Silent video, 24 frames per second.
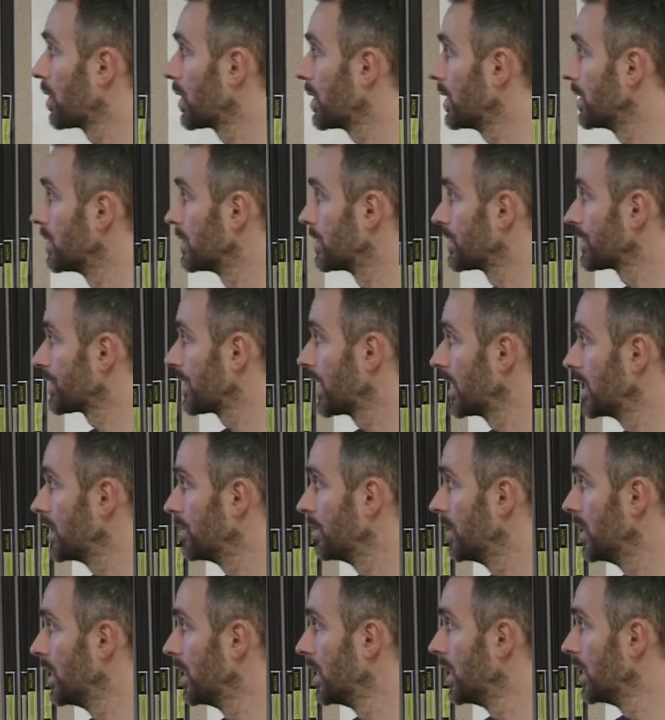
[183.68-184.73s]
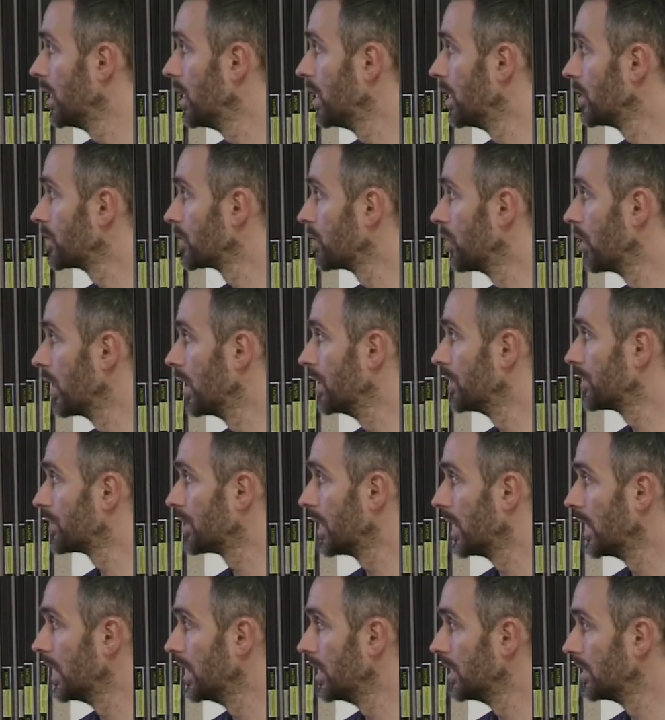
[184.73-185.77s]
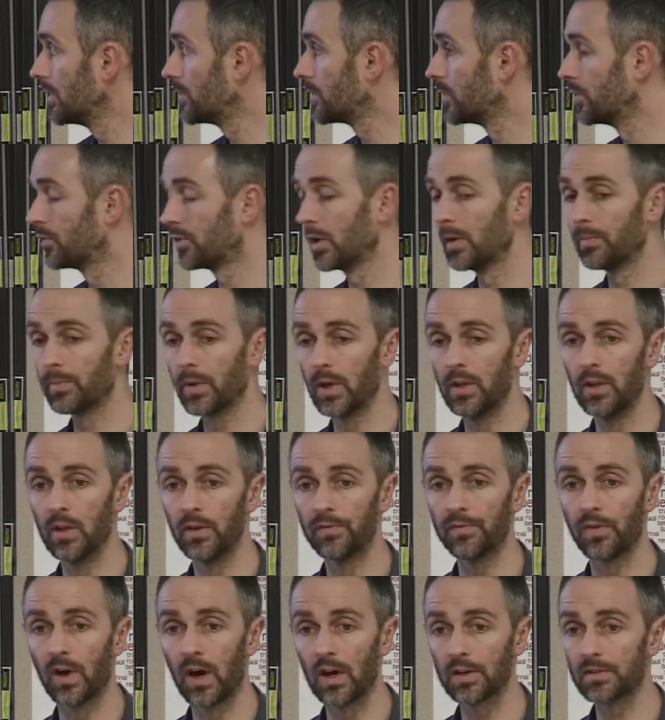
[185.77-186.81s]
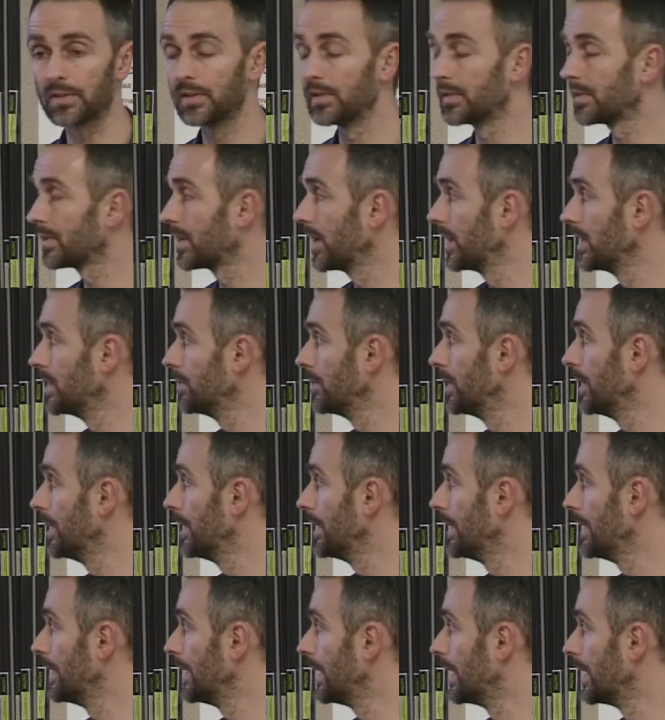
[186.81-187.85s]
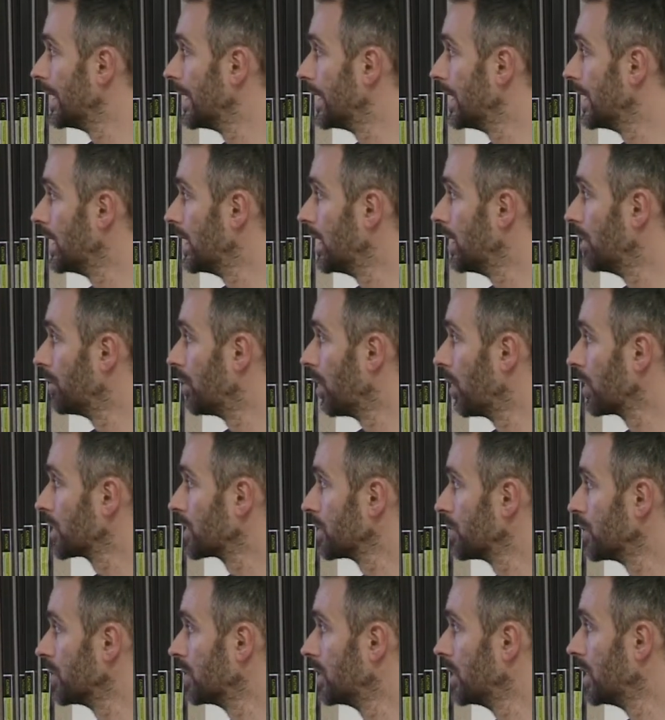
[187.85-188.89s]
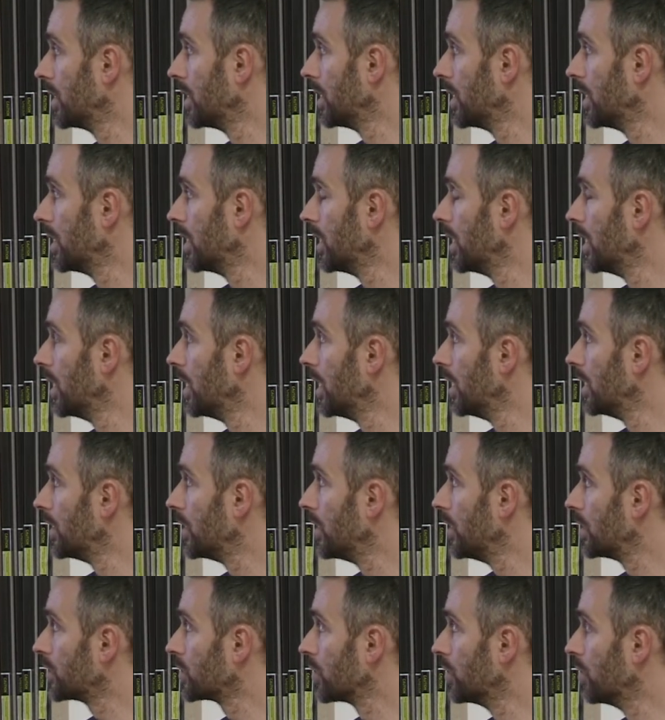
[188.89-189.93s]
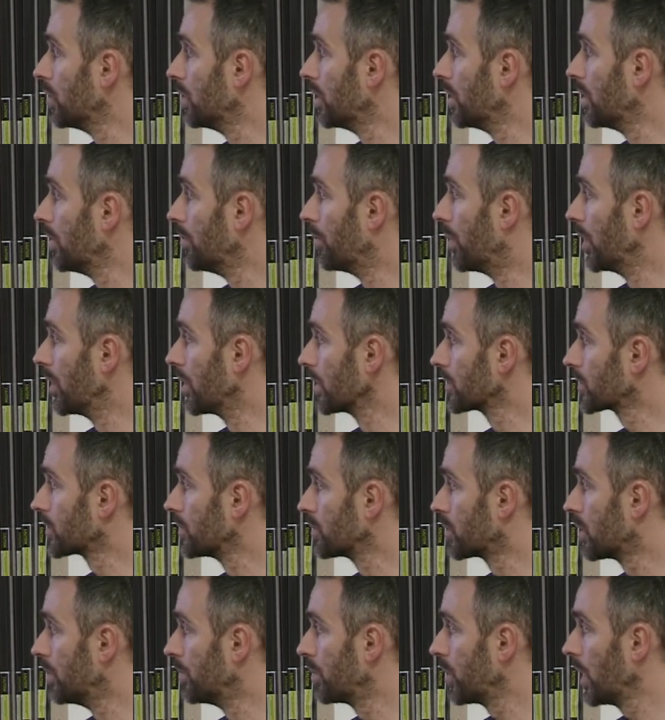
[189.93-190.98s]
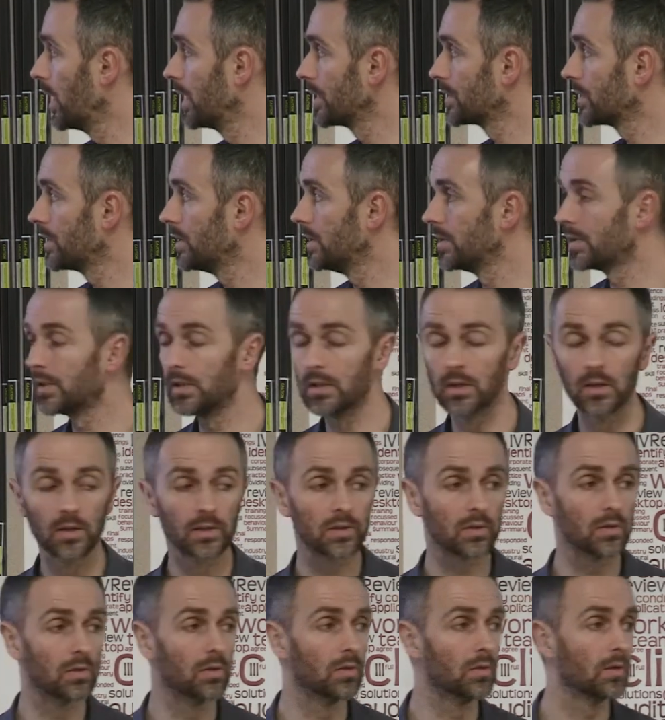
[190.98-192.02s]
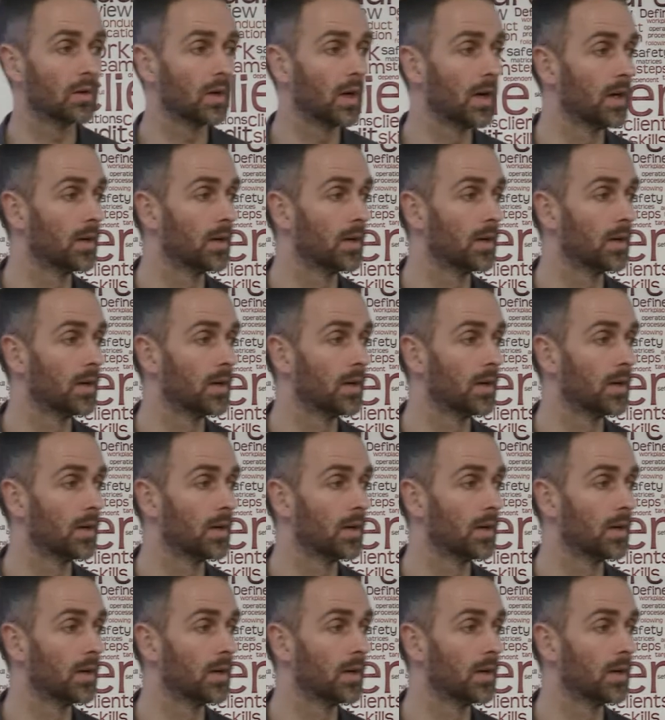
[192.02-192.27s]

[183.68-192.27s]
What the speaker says: clearance time so as to trip in the fastest time possible. So, but there's some complexities here. So